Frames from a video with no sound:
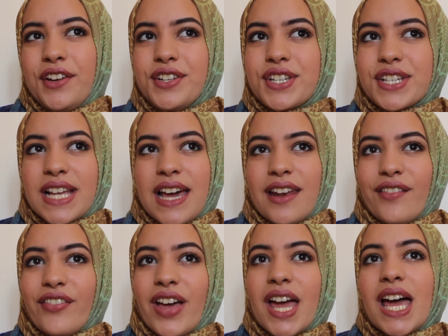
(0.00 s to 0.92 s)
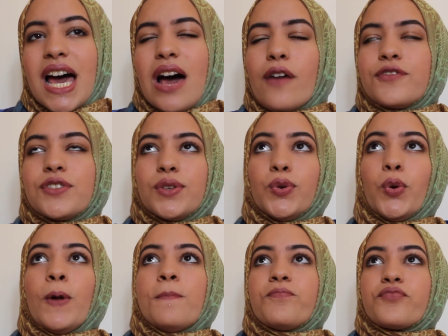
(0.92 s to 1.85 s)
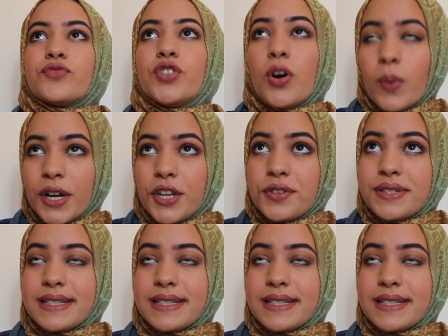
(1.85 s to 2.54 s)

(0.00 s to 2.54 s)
You just kind of have to know where you